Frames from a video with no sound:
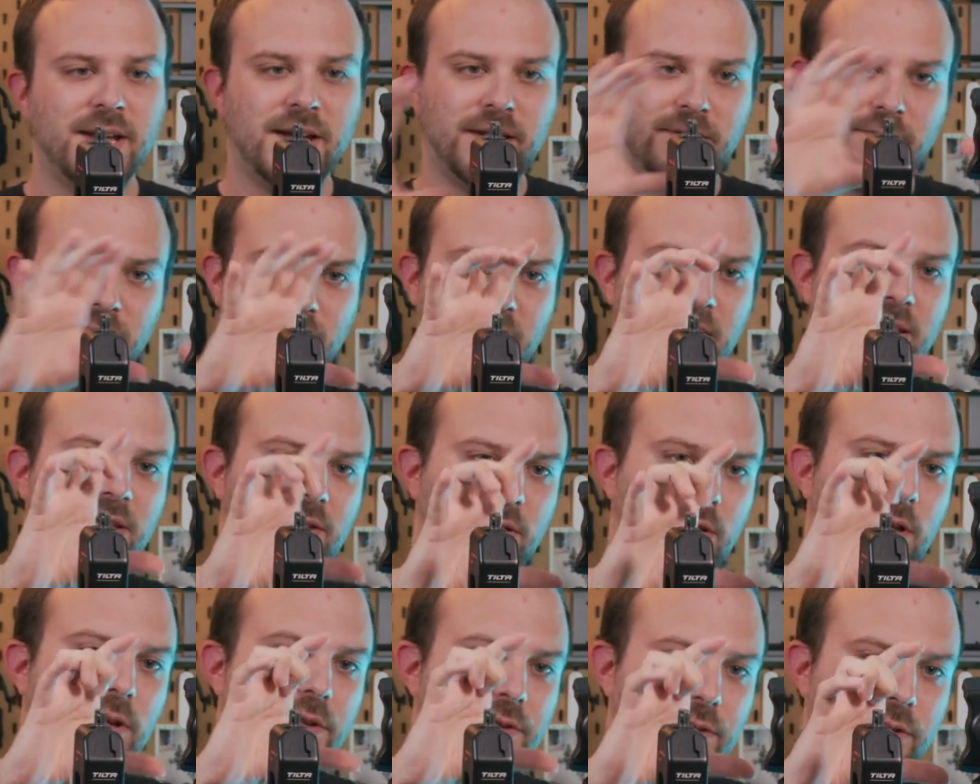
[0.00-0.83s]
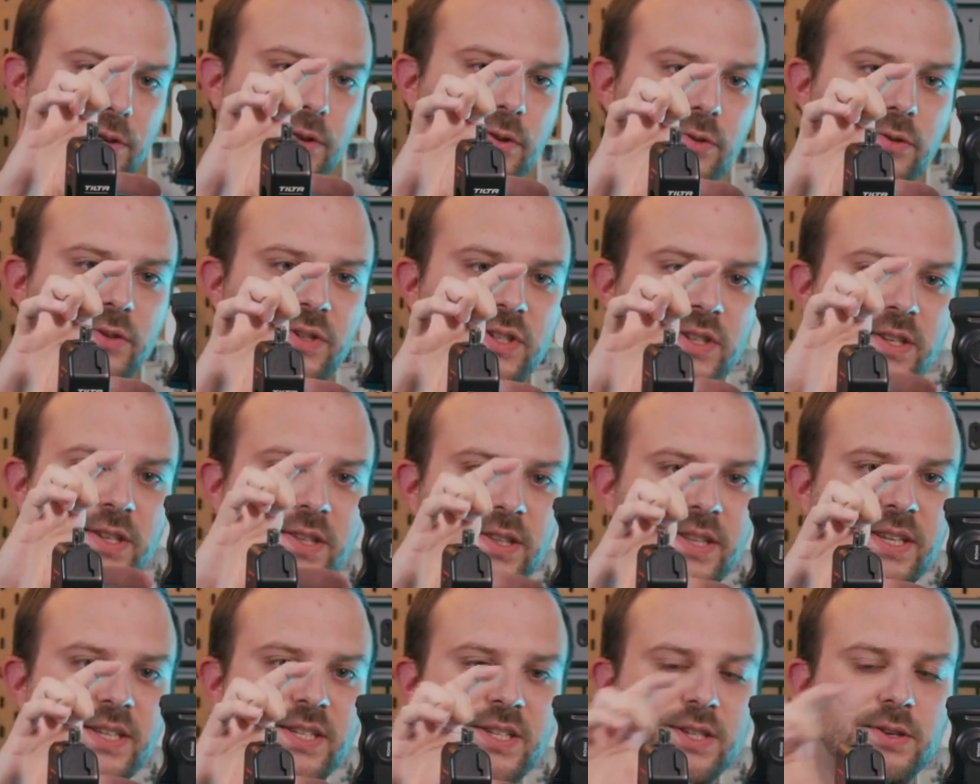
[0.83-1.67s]
and you can use
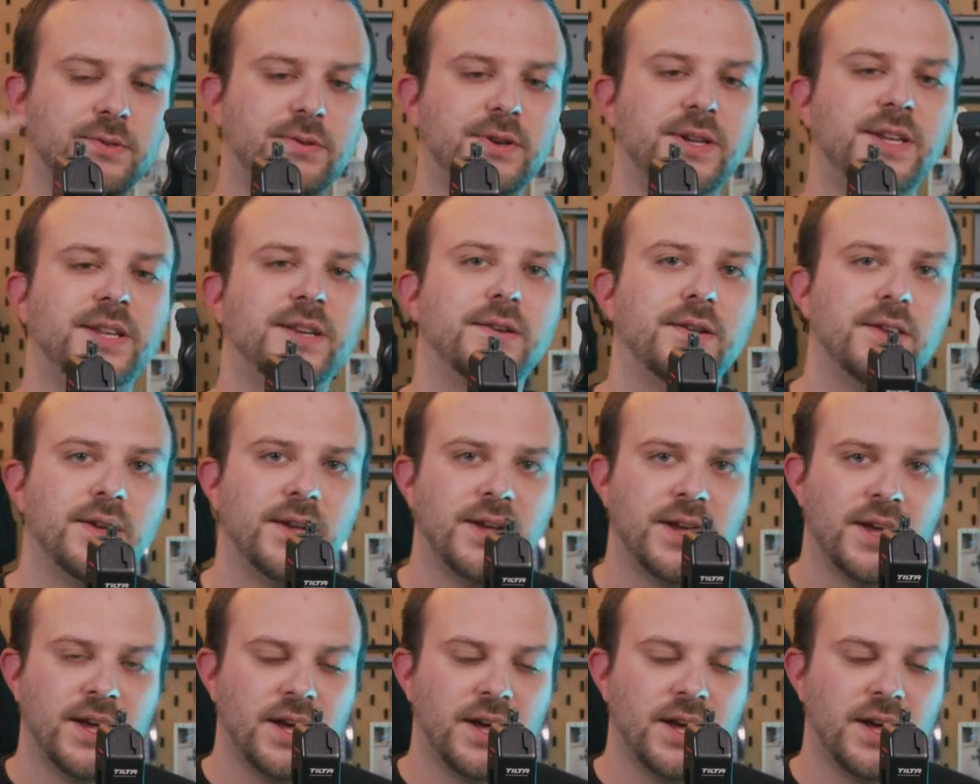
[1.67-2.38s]
this screen